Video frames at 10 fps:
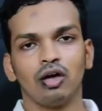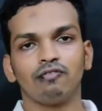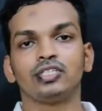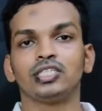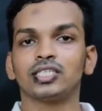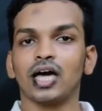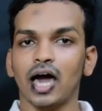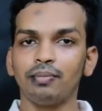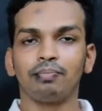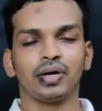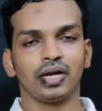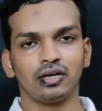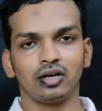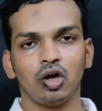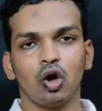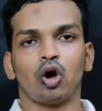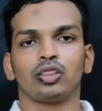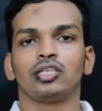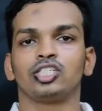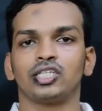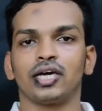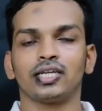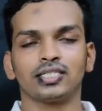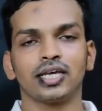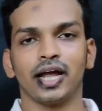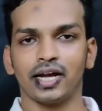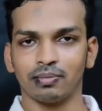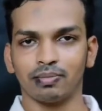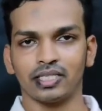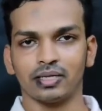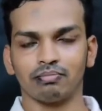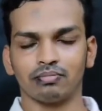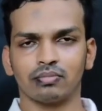which is unpaid on the shares held by them.